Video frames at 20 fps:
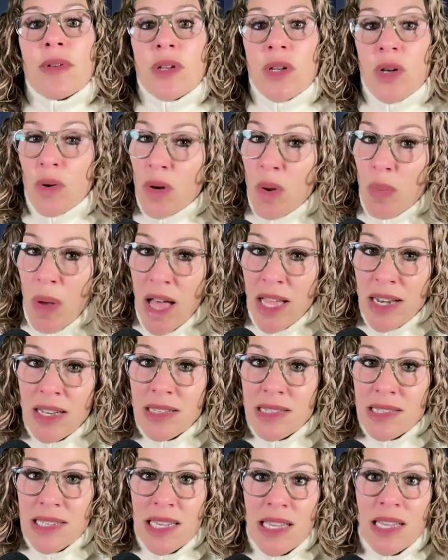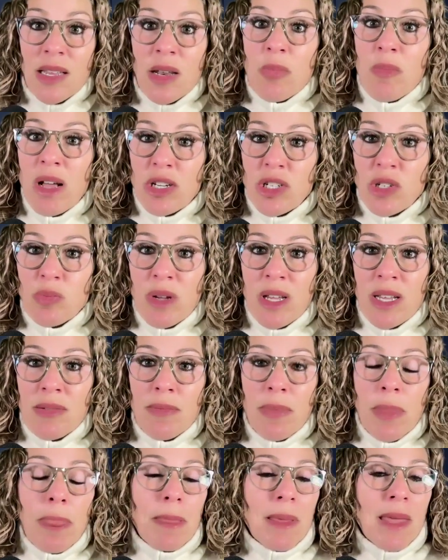Codependency and
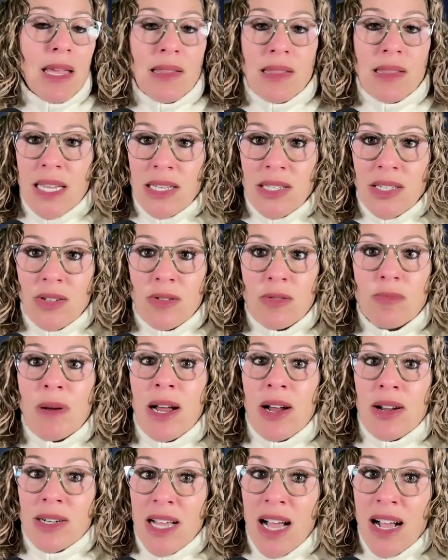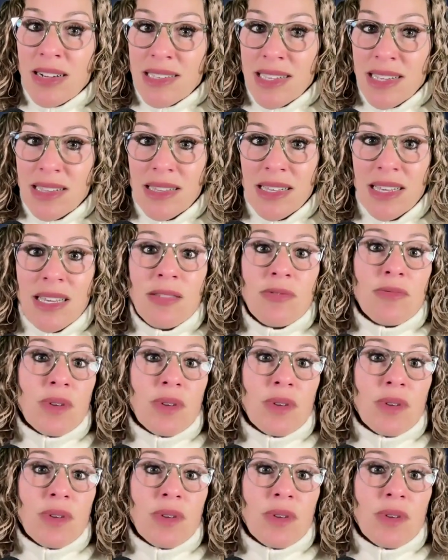enmeshment can lead to, paradoxically,